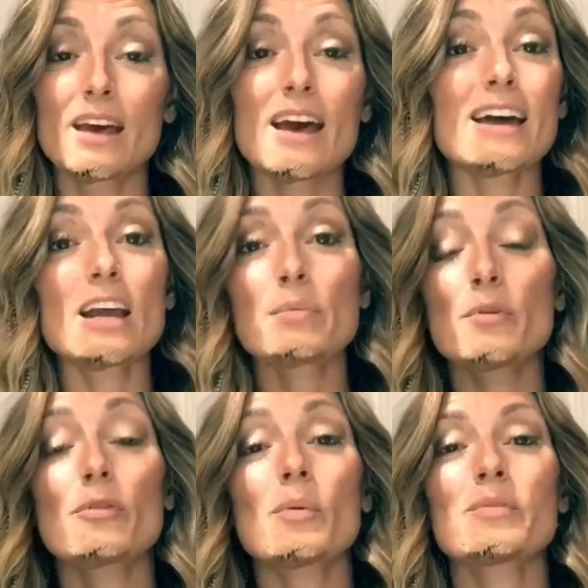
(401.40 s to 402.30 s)
And I
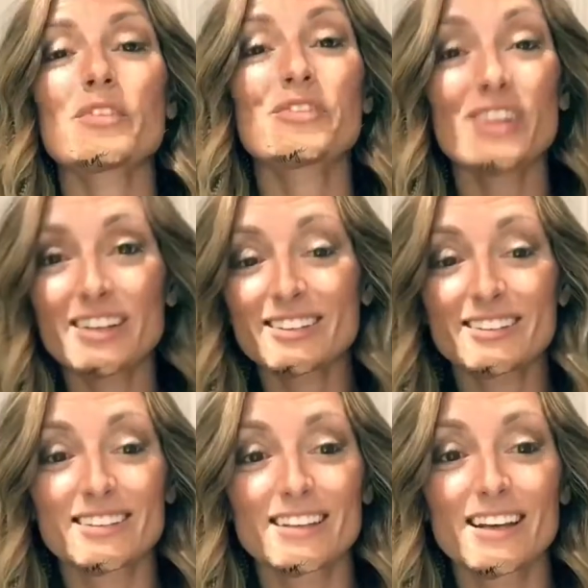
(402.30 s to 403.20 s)
perform for fun,
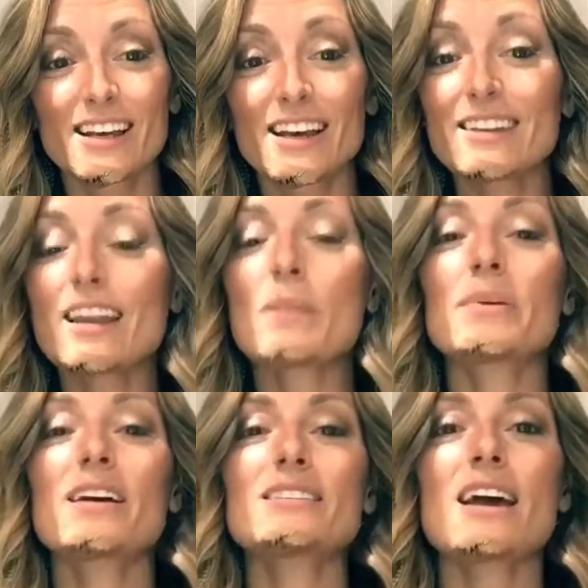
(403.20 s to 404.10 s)
not
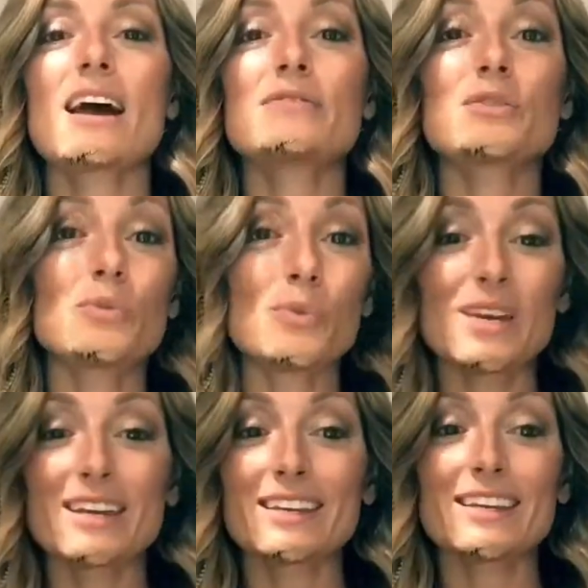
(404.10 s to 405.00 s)
because I have to
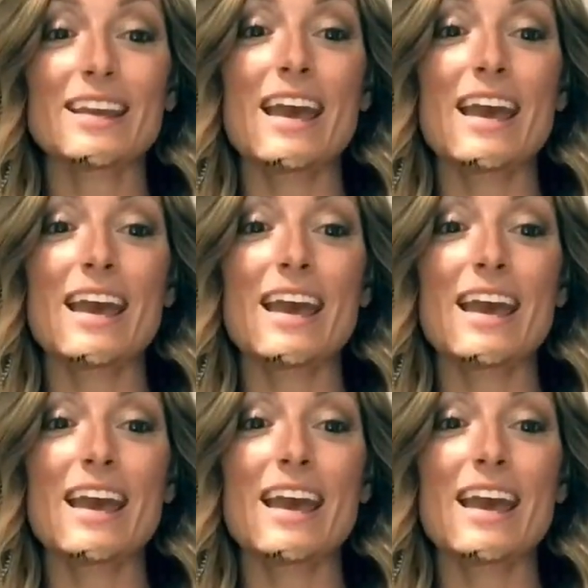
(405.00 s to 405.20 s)
win.